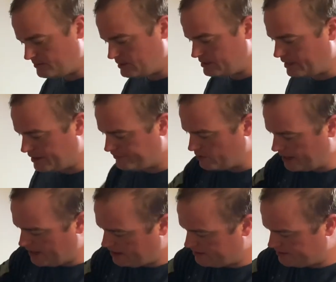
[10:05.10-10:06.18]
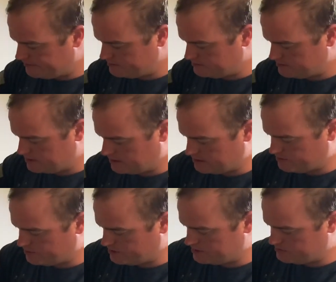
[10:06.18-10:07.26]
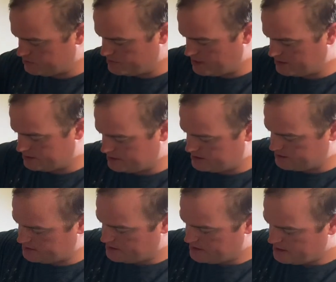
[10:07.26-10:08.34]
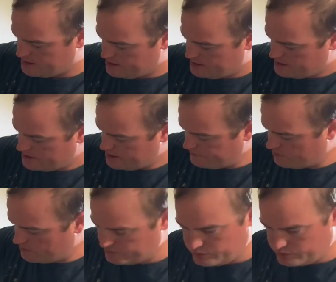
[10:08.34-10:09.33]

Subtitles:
Now, if you have hang on, let me get this put back together. If you